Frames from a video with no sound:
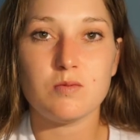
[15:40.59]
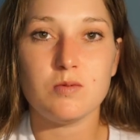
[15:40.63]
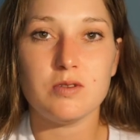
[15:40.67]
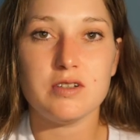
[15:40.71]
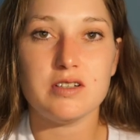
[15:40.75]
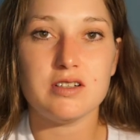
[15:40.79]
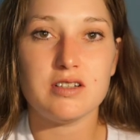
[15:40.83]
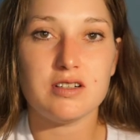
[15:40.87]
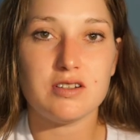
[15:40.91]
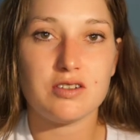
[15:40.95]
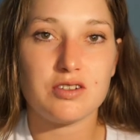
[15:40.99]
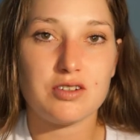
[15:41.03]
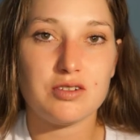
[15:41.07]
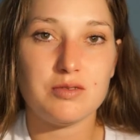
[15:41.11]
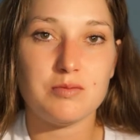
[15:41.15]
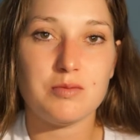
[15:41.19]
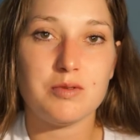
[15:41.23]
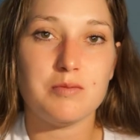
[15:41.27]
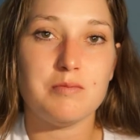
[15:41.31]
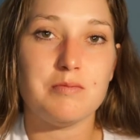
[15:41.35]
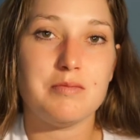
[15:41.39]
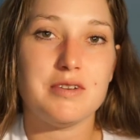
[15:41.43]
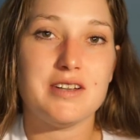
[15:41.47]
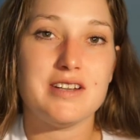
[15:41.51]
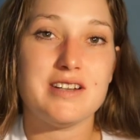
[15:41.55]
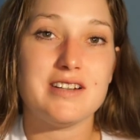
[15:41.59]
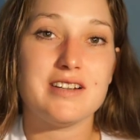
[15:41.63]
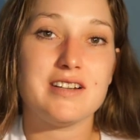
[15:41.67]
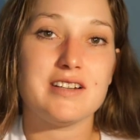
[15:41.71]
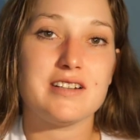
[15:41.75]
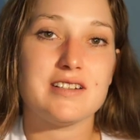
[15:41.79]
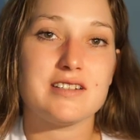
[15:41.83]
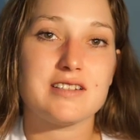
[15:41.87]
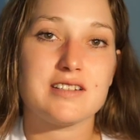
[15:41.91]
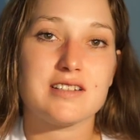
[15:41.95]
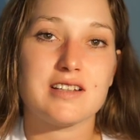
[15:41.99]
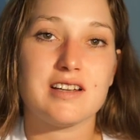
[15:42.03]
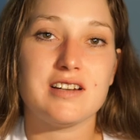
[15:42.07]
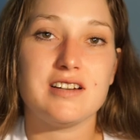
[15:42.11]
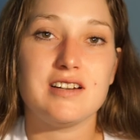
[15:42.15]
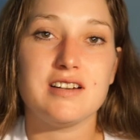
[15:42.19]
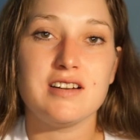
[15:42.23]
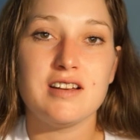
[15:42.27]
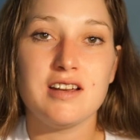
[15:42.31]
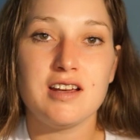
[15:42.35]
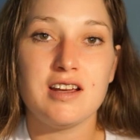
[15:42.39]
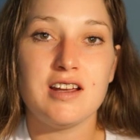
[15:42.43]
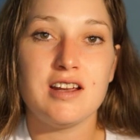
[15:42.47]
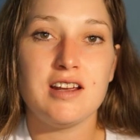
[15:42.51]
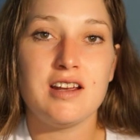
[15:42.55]
We're human beings, and
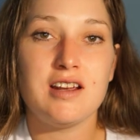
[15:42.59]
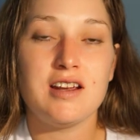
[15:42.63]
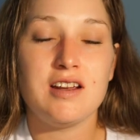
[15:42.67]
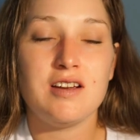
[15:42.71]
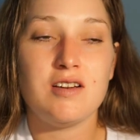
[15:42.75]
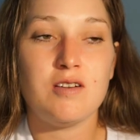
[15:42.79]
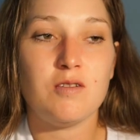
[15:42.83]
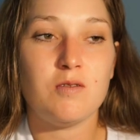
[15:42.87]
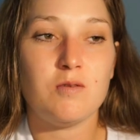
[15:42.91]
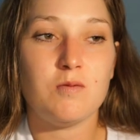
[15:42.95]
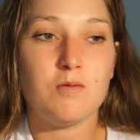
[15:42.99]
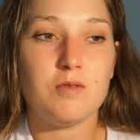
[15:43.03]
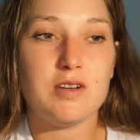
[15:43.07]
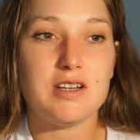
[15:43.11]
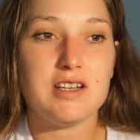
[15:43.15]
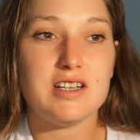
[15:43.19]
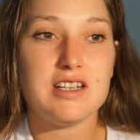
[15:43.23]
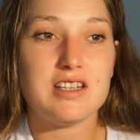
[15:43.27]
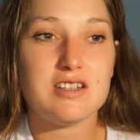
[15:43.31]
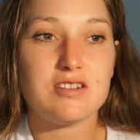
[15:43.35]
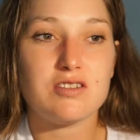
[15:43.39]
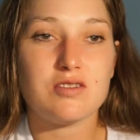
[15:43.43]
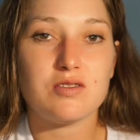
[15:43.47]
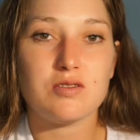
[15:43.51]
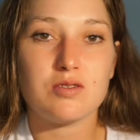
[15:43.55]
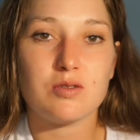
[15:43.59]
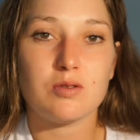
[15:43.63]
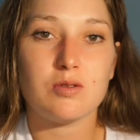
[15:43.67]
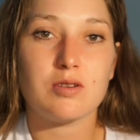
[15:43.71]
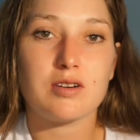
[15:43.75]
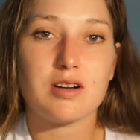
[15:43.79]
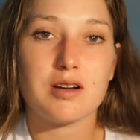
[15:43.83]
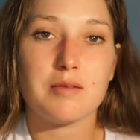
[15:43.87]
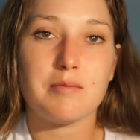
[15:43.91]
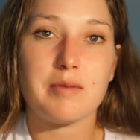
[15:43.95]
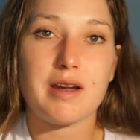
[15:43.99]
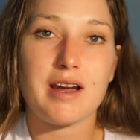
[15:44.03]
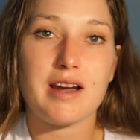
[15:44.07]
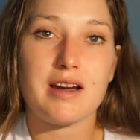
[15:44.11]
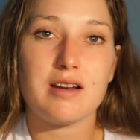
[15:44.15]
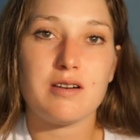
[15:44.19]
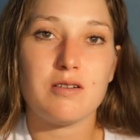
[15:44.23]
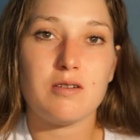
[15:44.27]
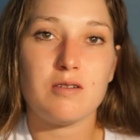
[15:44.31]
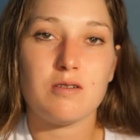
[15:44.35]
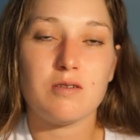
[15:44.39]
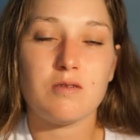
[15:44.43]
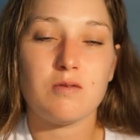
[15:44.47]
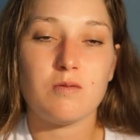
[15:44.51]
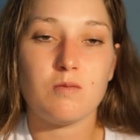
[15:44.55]
we need to talk about
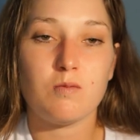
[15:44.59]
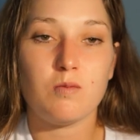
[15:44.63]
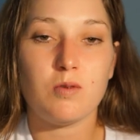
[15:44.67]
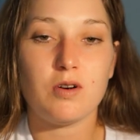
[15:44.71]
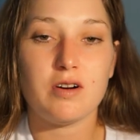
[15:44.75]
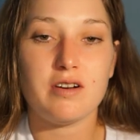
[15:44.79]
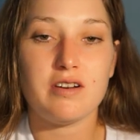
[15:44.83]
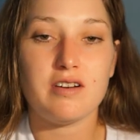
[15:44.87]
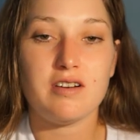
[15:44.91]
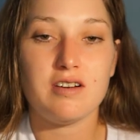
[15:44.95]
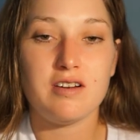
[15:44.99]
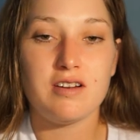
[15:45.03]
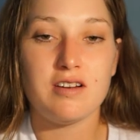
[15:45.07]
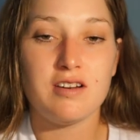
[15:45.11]
what